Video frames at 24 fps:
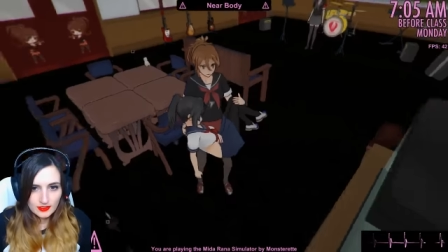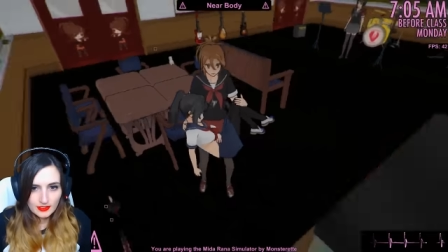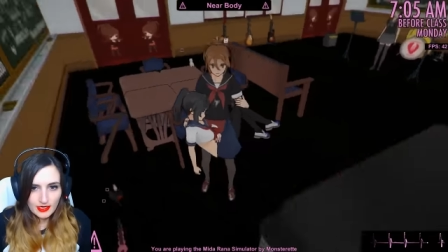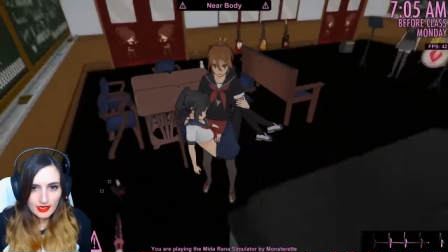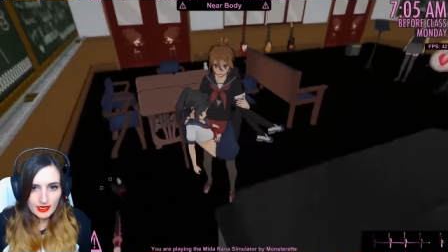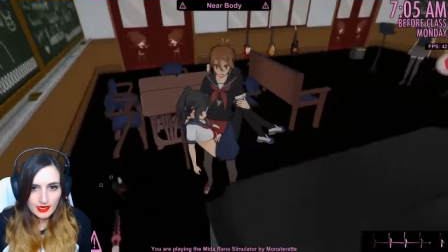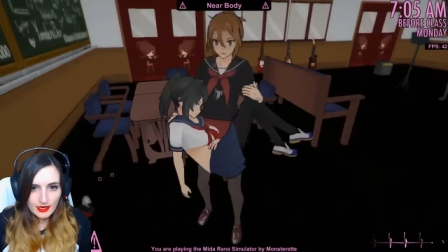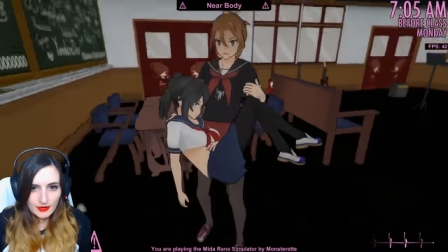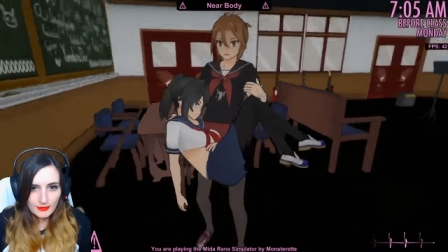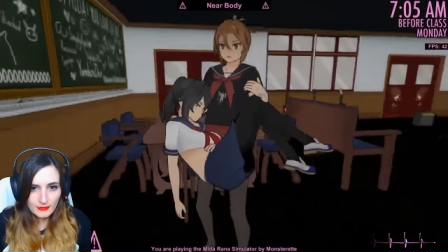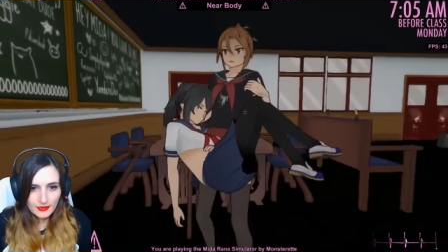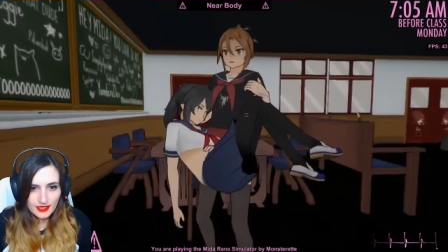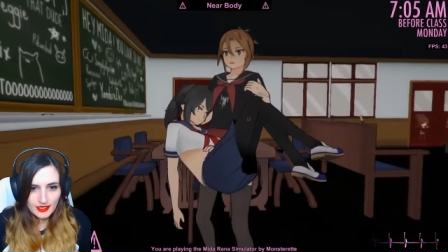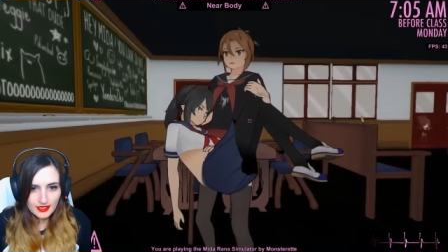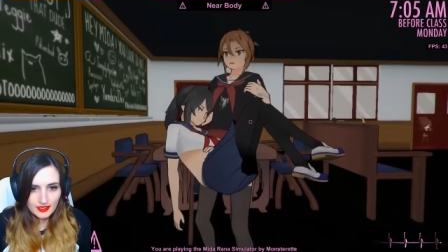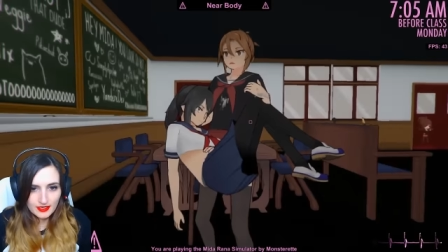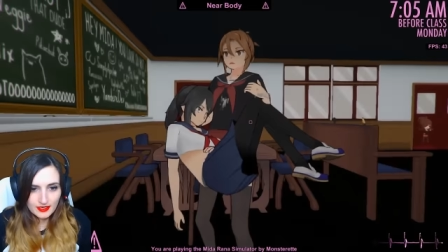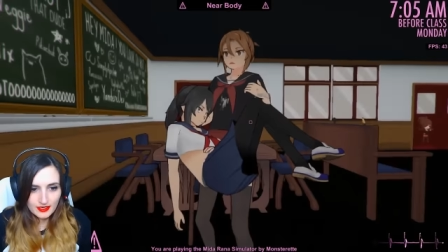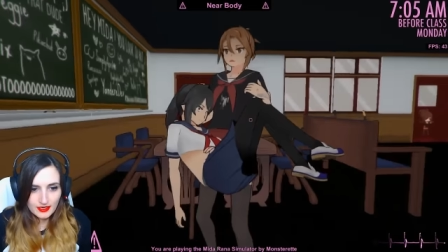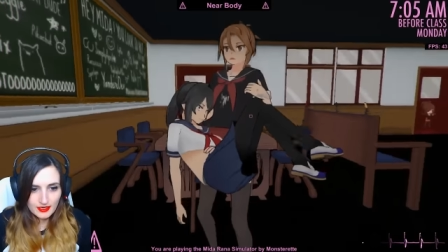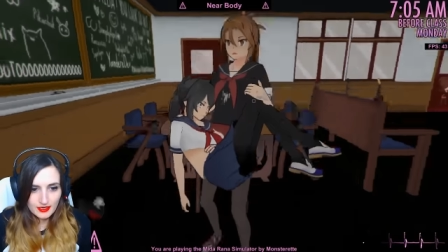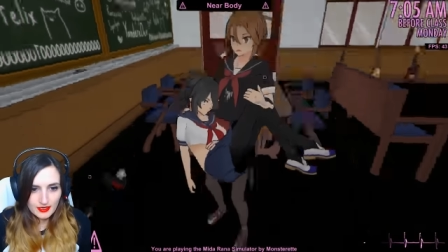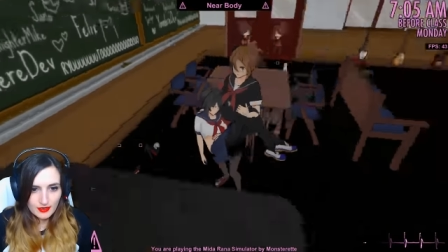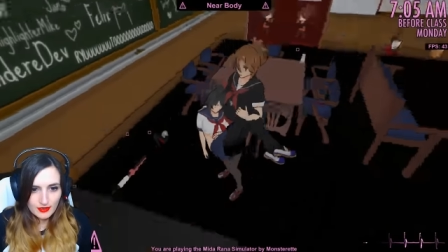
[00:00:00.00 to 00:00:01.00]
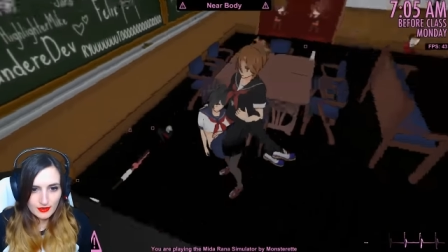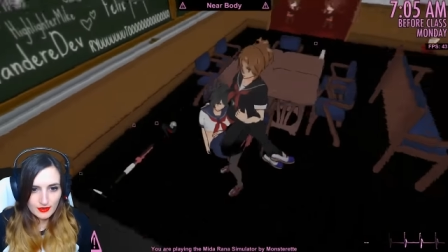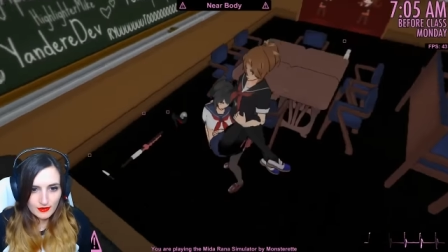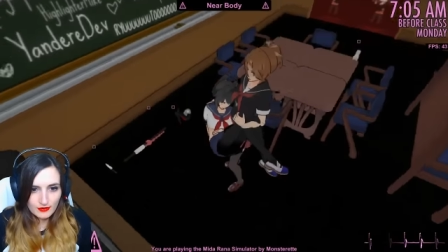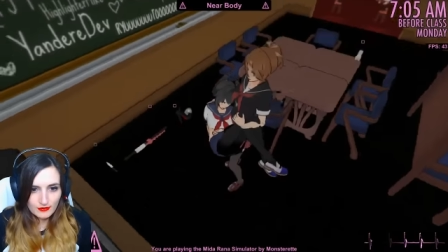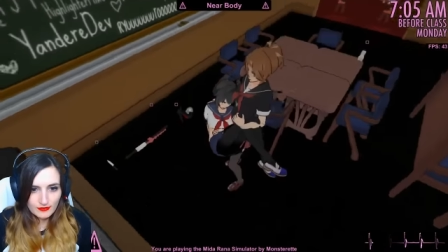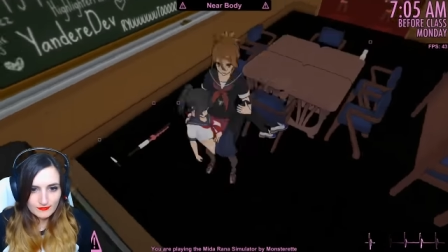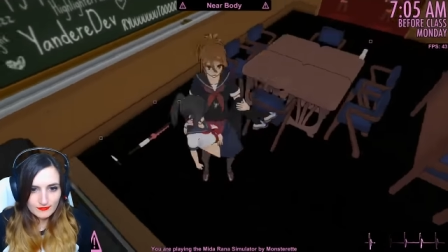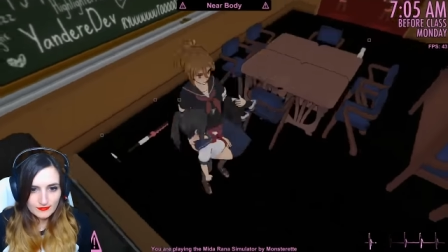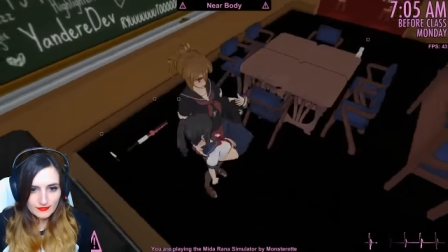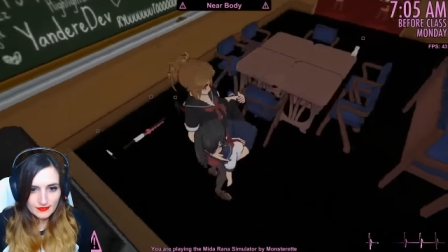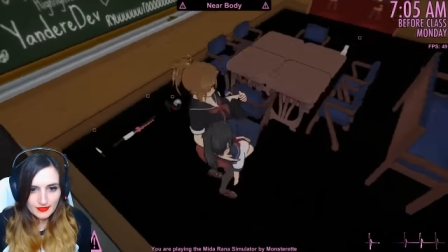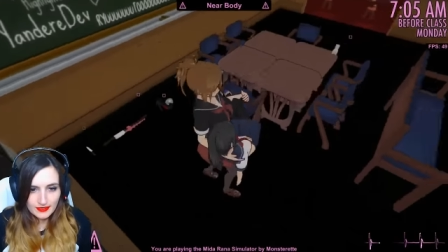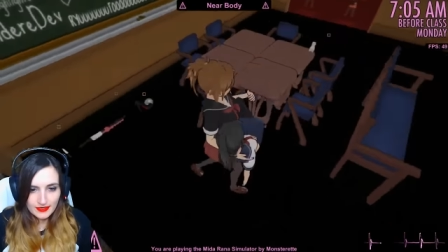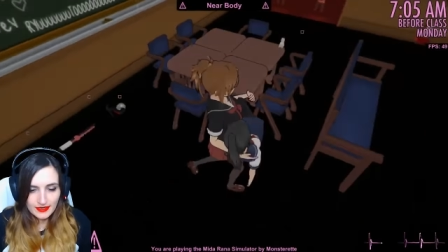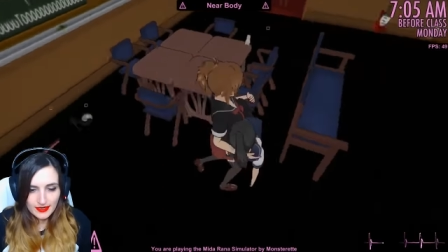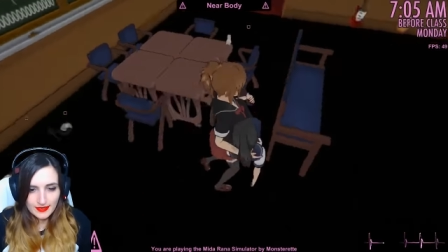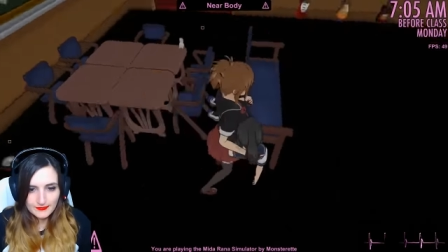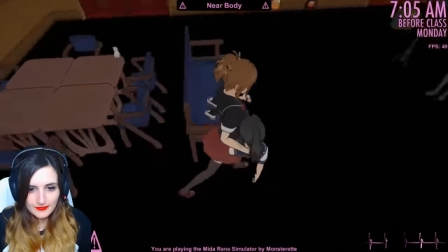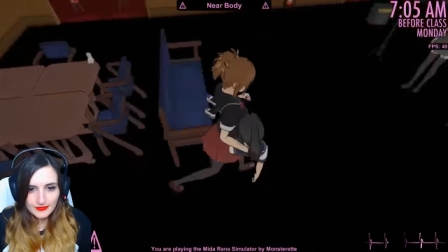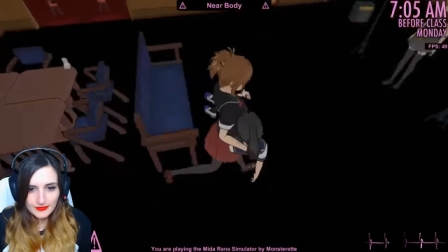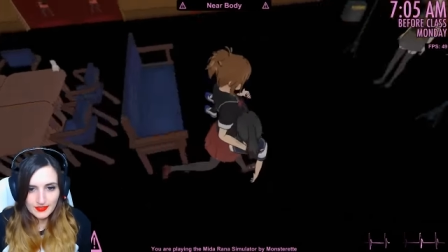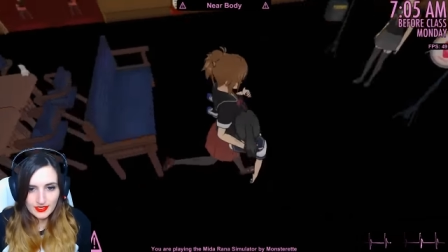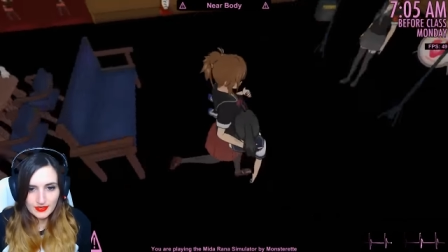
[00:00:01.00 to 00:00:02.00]
There we go. Alright,
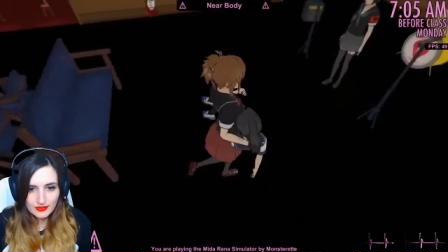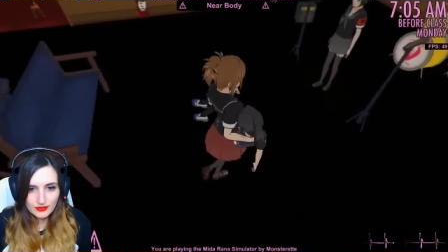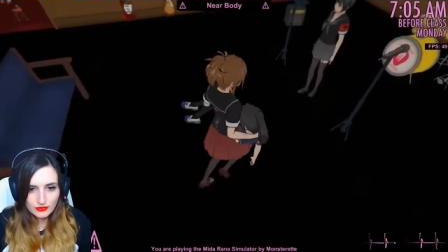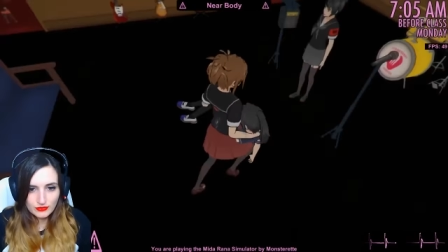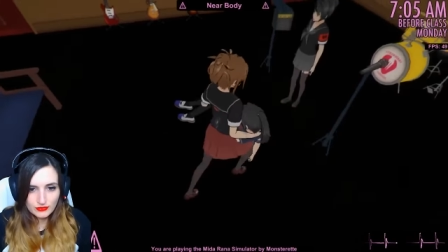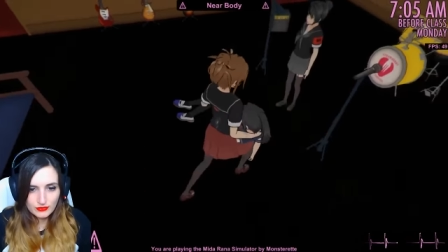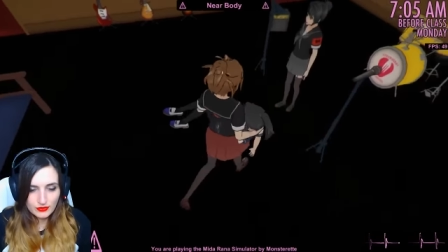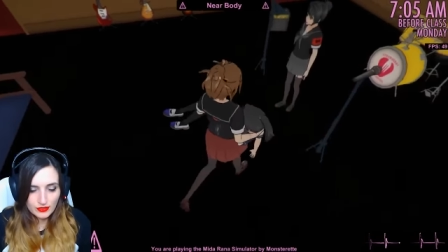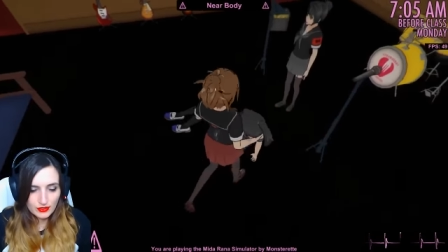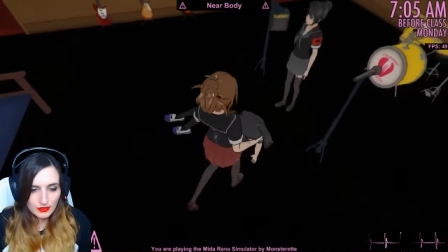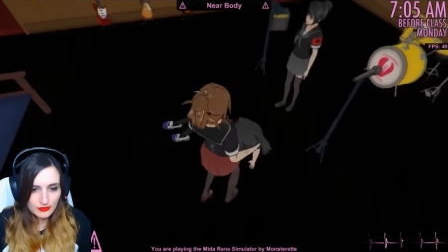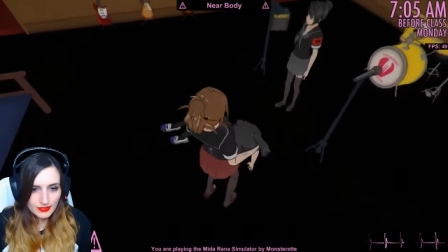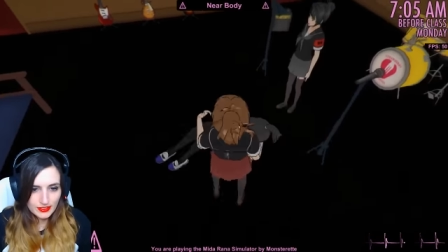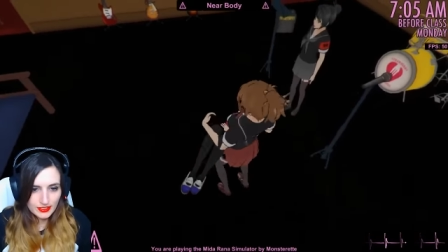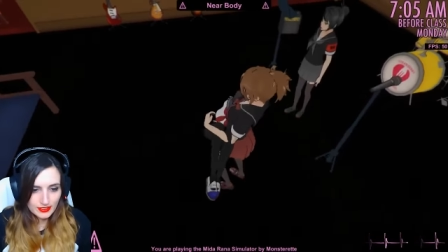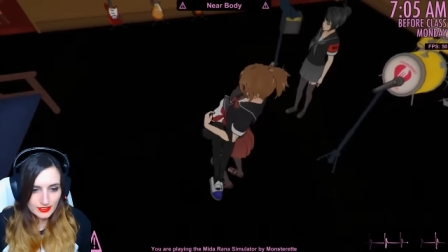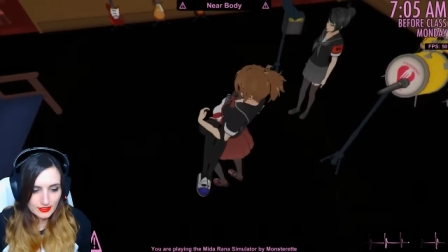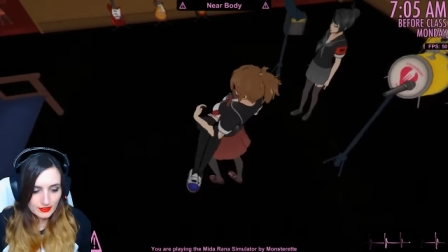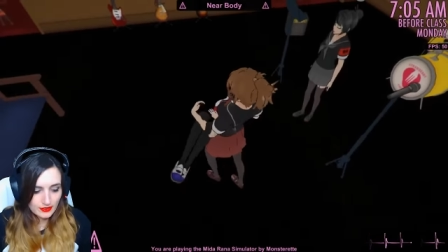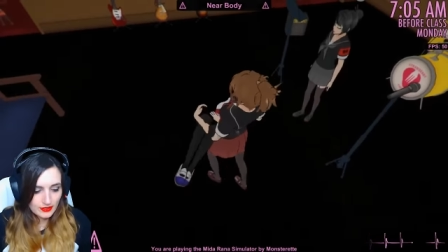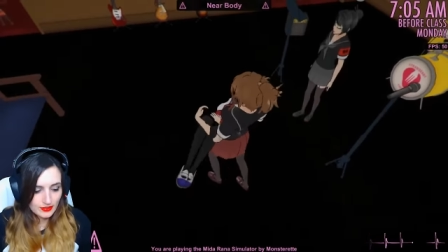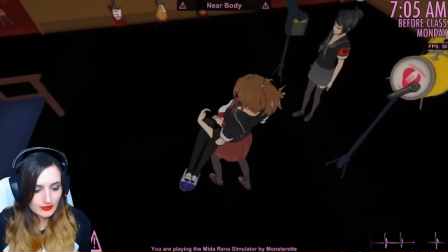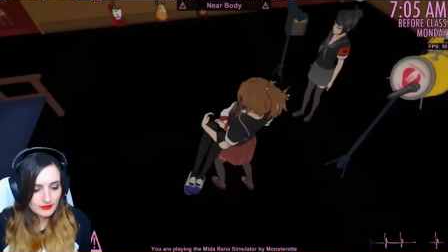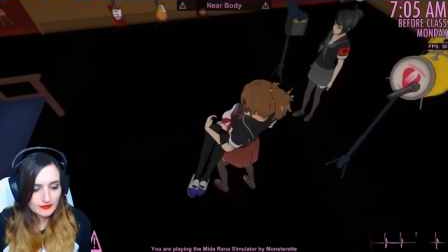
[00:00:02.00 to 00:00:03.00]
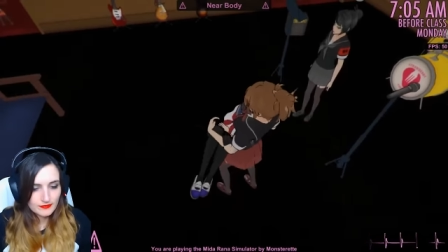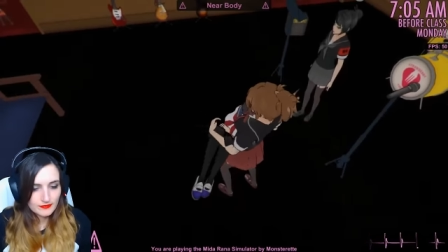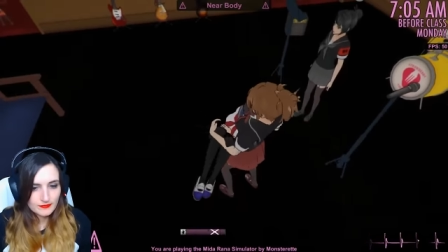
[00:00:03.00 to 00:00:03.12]
now you go here.